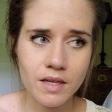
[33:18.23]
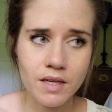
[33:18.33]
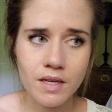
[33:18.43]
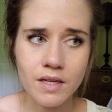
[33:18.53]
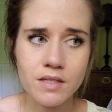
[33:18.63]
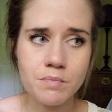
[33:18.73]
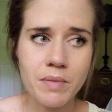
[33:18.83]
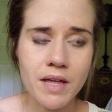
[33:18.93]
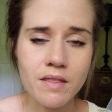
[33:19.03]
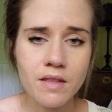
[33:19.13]
It's
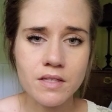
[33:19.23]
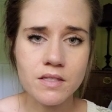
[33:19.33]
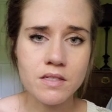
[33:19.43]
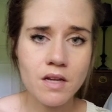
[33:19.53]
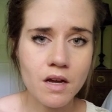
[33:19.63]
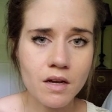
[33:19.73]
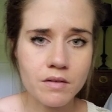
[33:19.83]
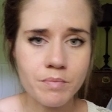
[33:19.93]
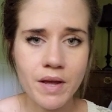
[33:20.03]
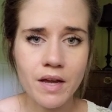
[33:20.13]
been this tug
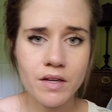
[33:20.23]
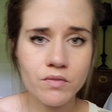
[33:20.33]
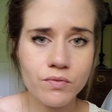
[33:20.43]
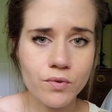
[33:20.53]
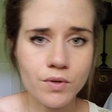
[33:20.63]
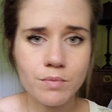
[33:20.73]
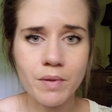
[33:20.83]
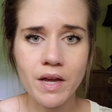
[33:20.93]
back and forth,